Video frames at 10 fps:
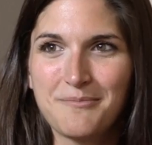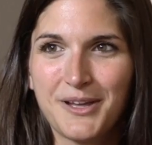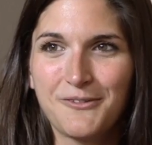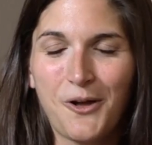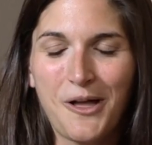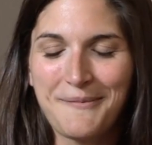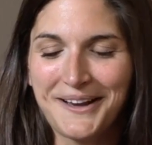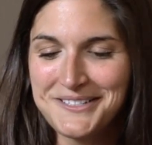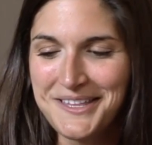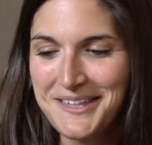a big role. I'm
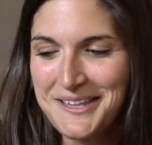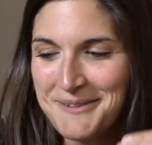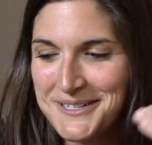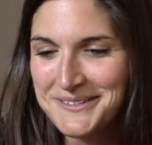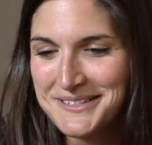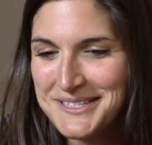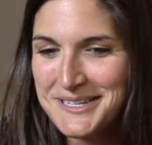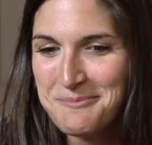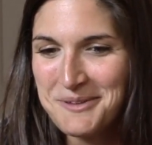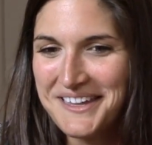actually thinking about doing the
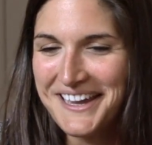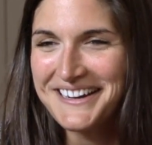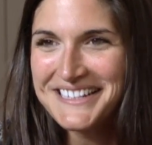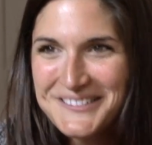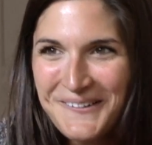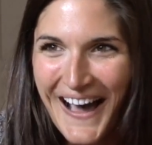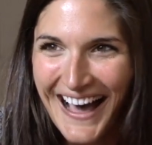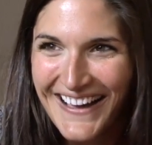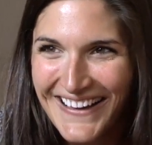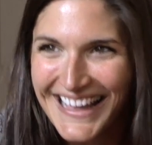snip with the hair as
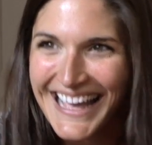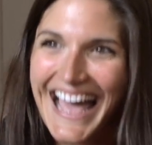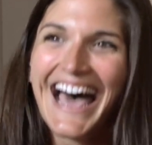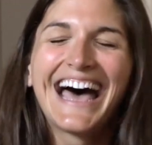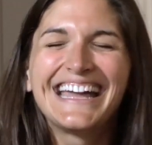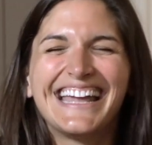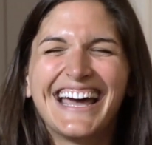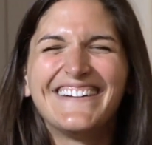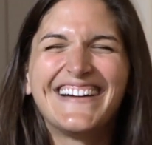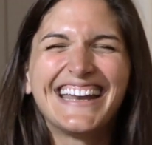well. I
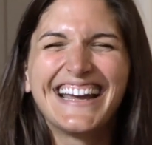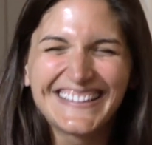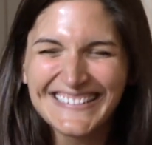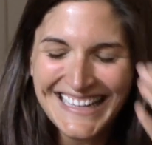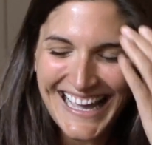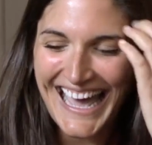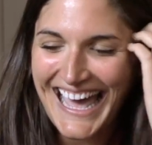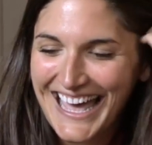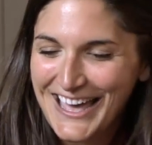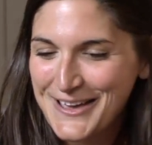know.
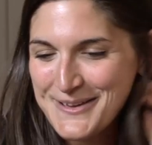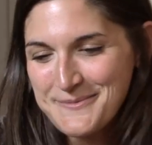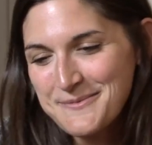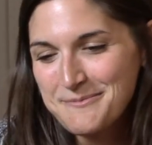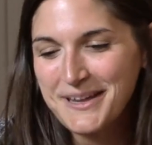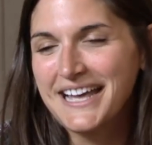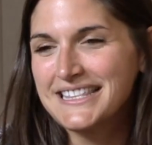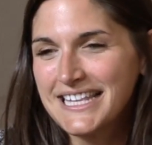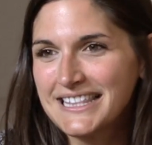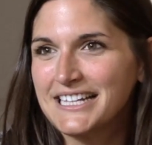But I
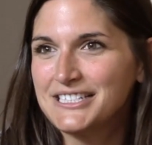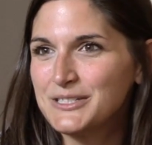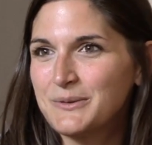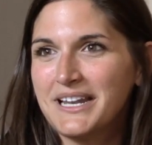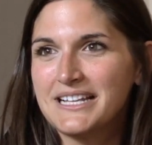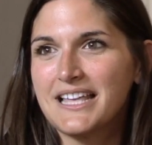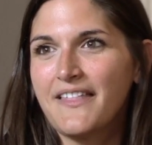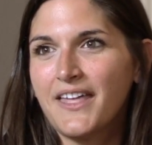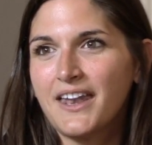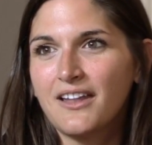think 1920s,
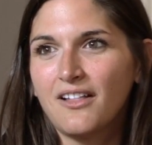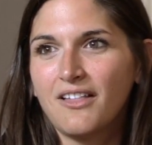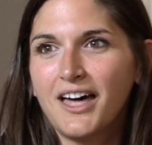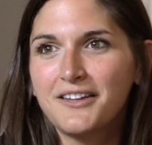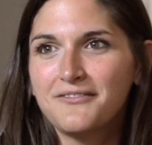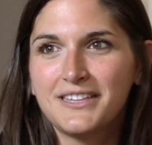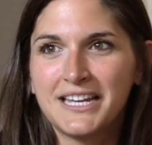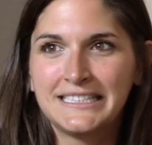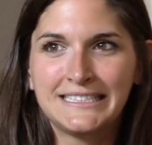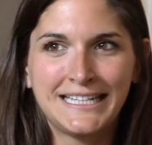and then a lot of the
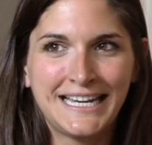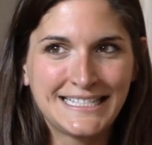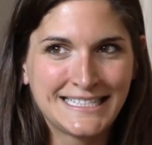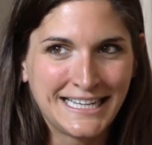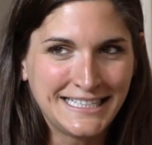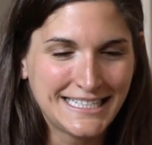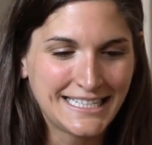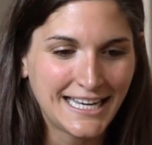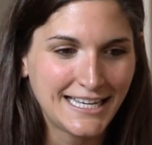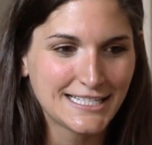1980s and
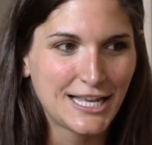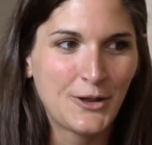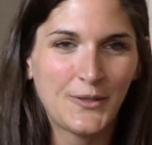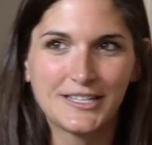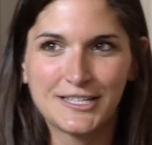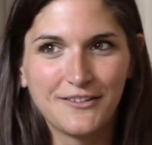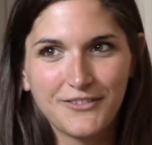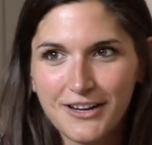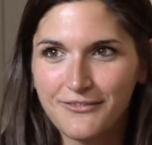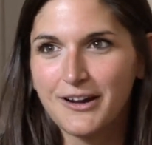1990s. I know that's not
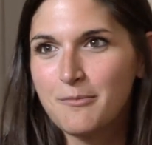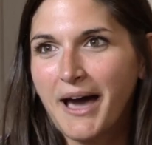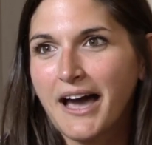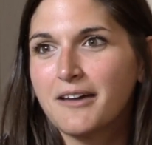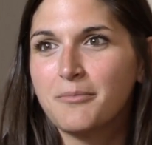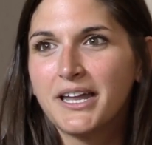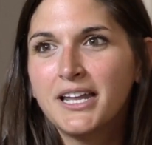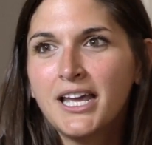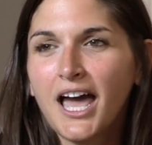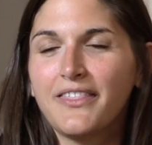very far back,
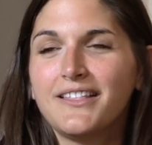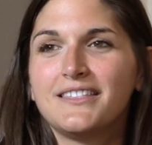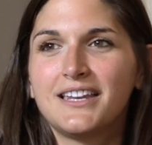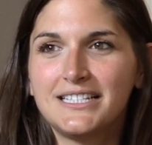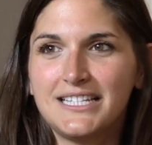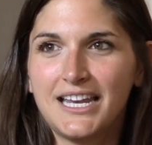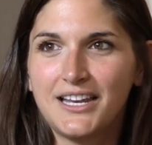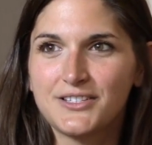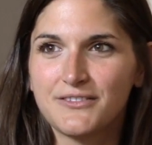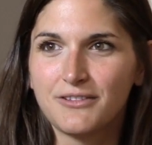but I think the
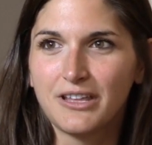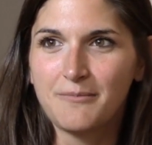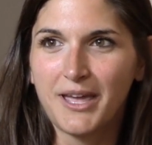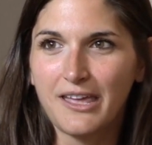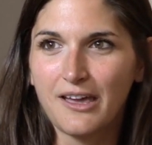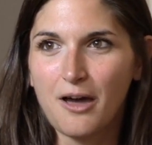1980s are really making a